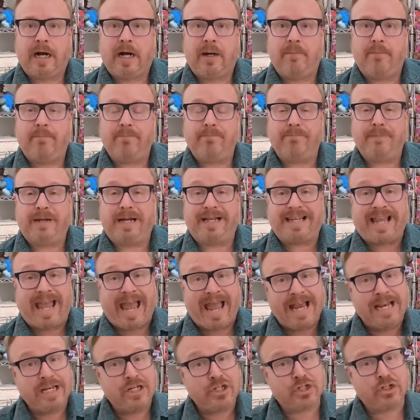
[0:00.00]

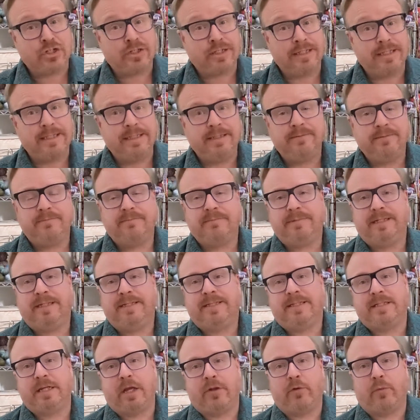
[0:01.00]
Occasionally, it's the
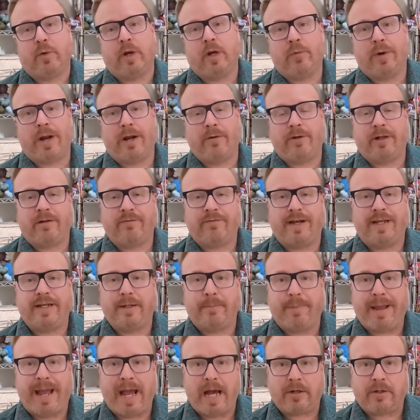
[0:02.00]
other way around. I'll find a
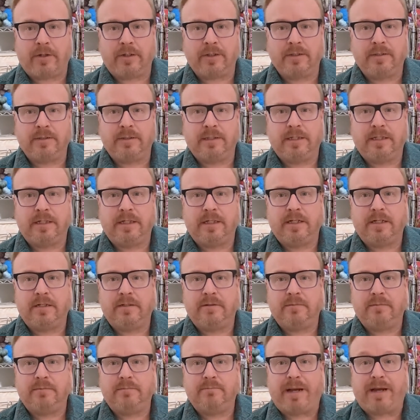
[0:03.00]
pattern.
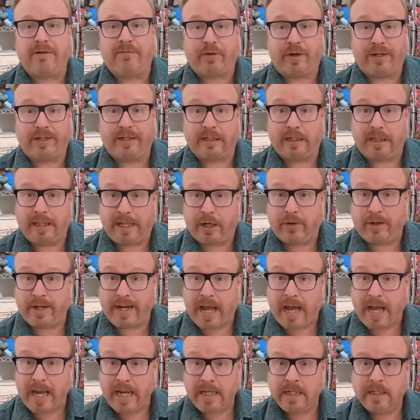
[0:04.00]
My friend Claire and
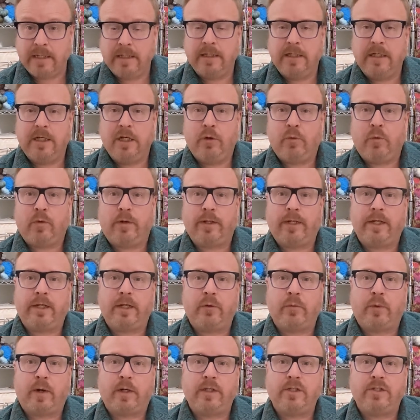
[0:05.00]
I, we're getting
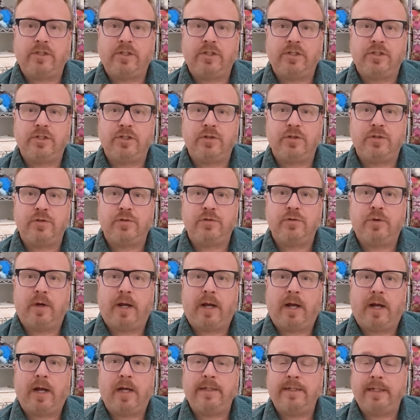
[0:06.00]
ready to do
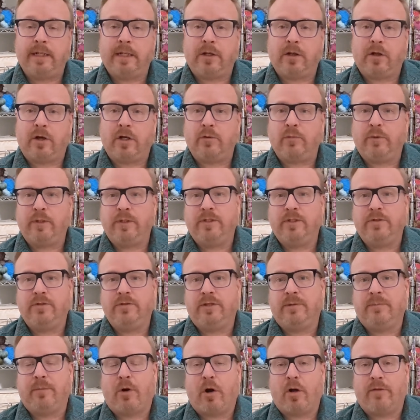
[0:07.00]
knit along. We do them
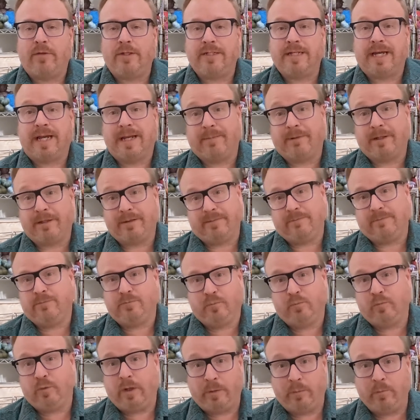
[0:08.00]
all the time.
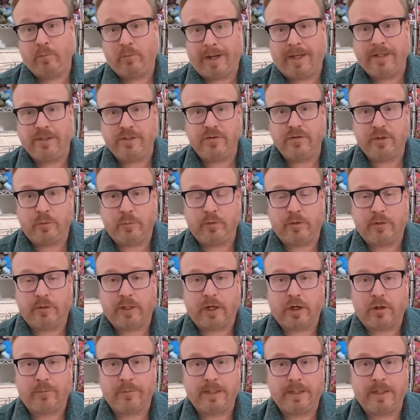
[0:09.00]
And I do them with Claire
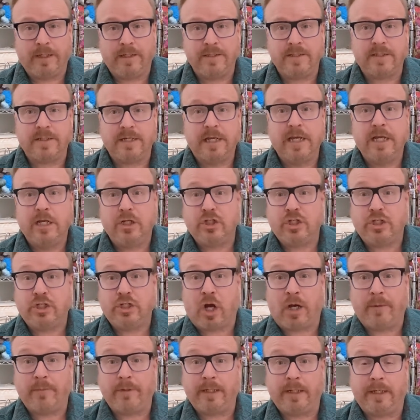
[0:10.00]
because she taught
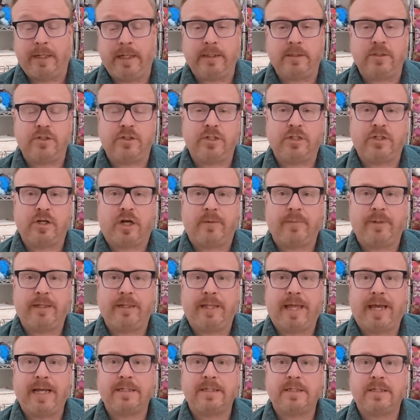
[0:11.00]
me to knit. She taught me
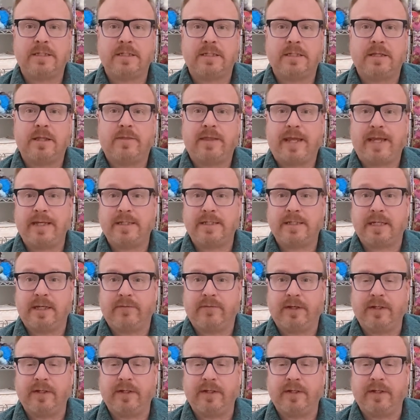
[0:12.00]
last Thanksgiving.